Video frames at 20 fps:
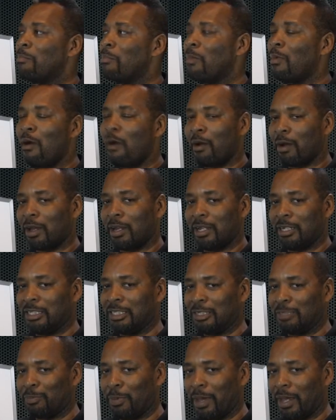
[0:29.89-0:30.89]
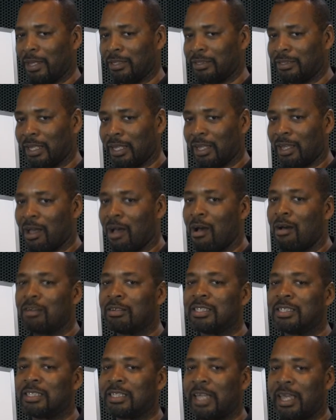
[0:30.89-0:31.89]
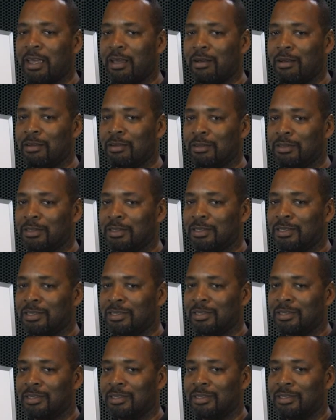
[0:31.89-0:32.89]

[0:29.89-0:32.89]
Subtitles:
marketing space, they call sales